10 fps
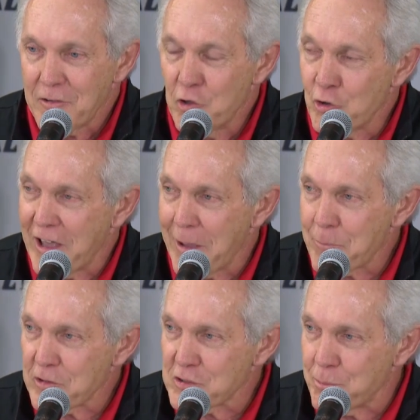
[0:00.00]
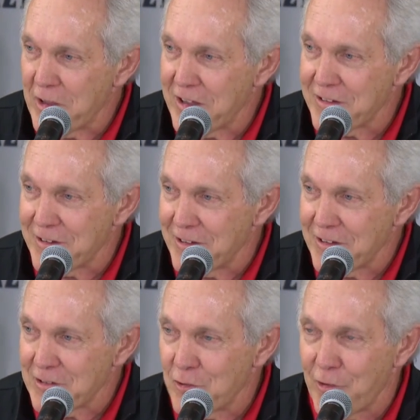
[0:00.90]
new campus being
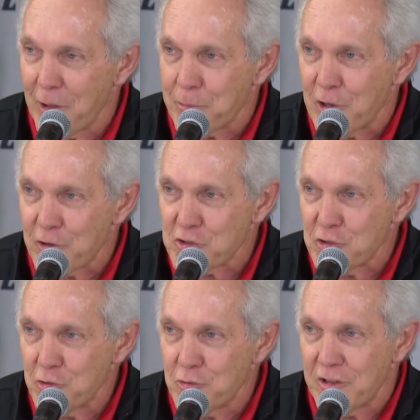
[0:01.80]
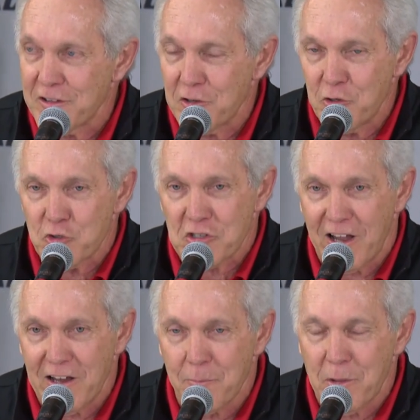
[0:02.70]
uh, developed here soon and the new
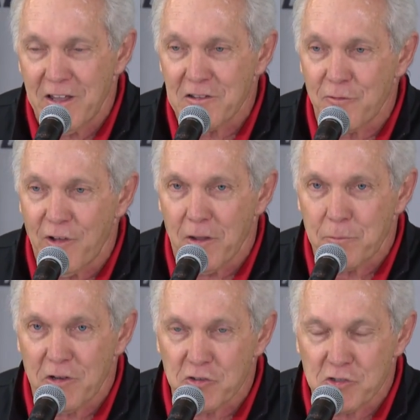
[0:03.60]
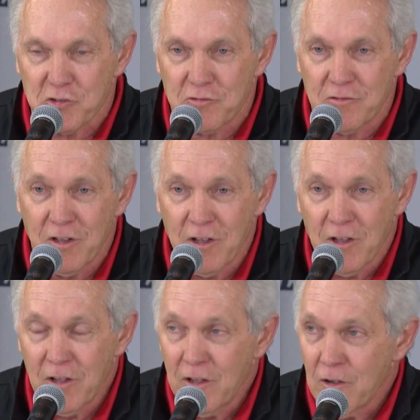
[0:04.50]
stadium being developed here soon,
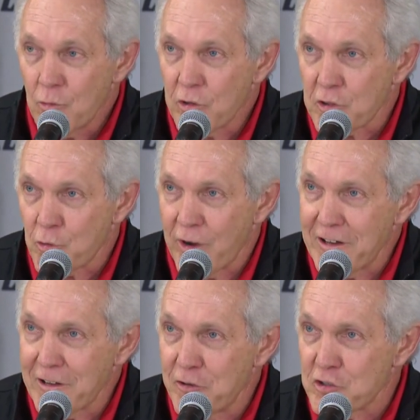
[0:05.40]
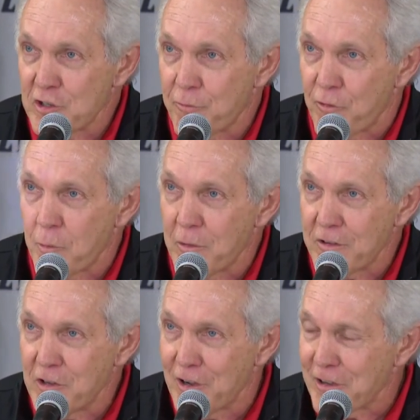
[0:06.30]
with great leadership from
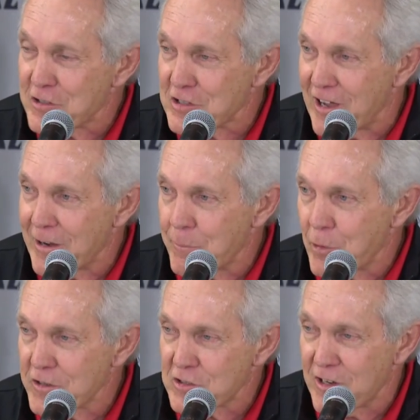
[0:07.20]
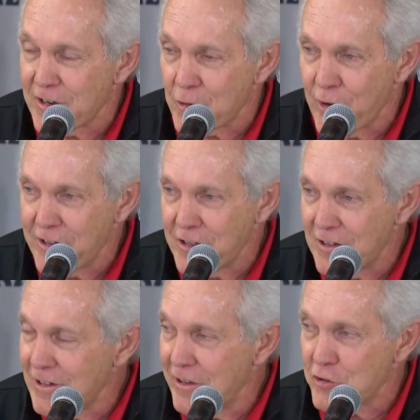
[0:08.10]
a young, exciting president and
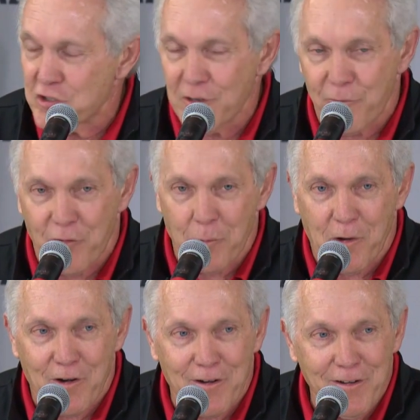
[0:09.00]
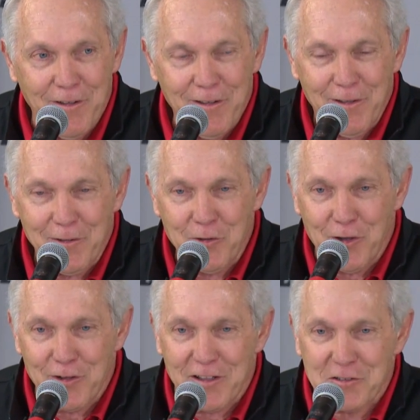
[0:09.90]
great leadership from our
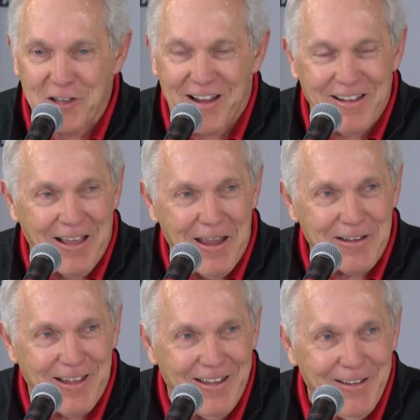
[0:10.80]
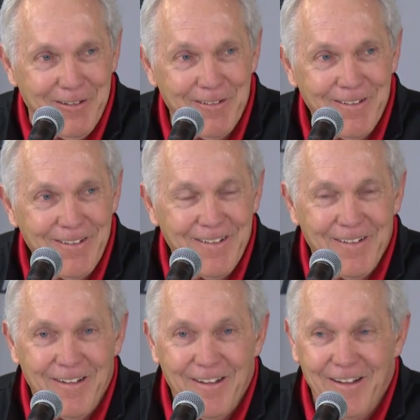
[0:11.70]
young, exciting
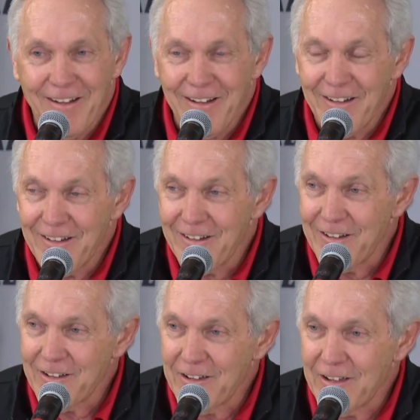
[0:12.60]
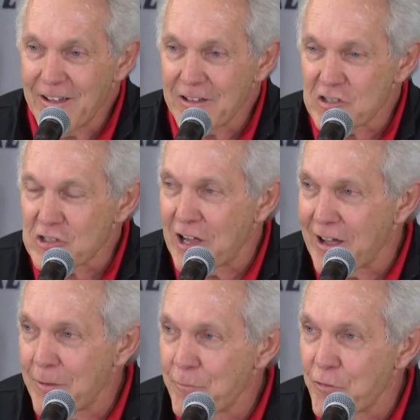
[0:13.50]
AD, uh, it's
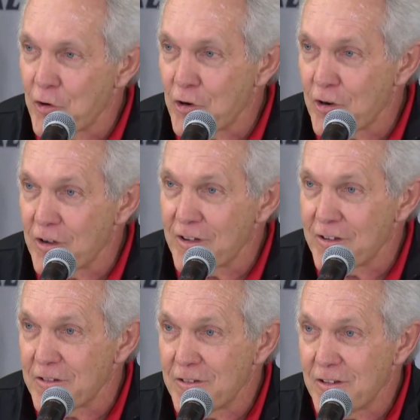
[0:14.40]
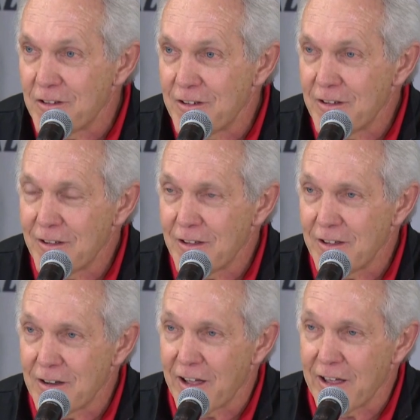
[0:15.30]
time for. Uh,
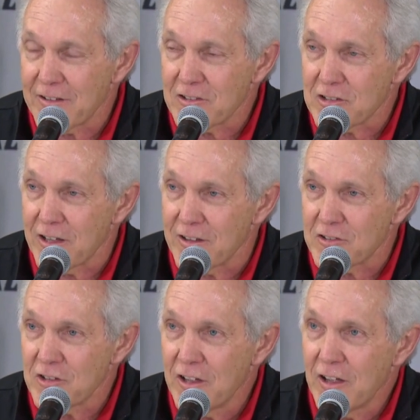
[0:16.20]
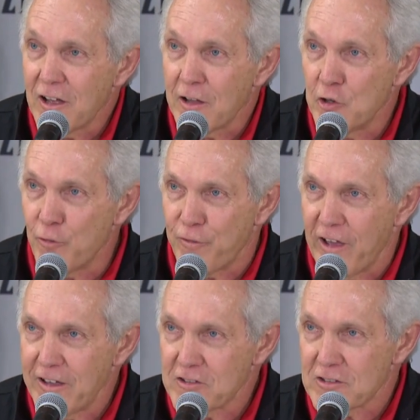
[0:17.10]
and I hate to say this, a new
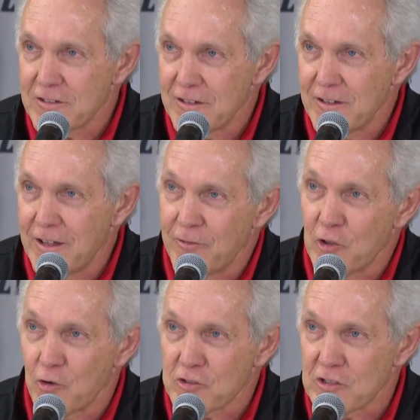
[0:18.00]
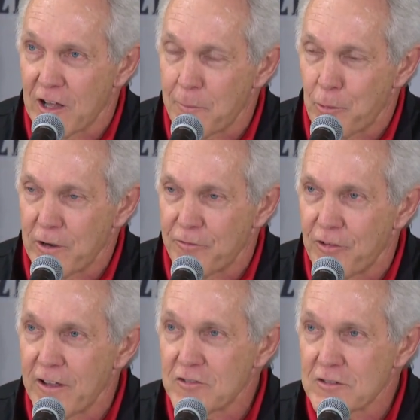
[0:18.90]
face, even though it's not a pretty
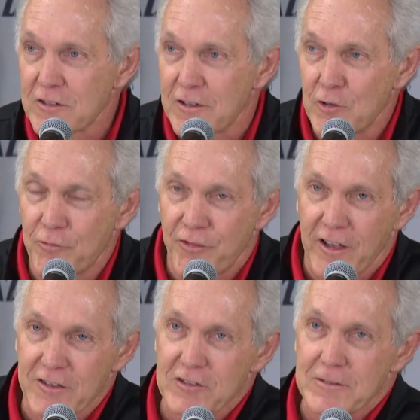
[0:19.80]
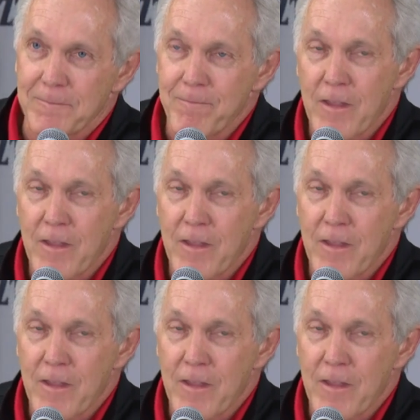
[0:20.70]
face, a new face.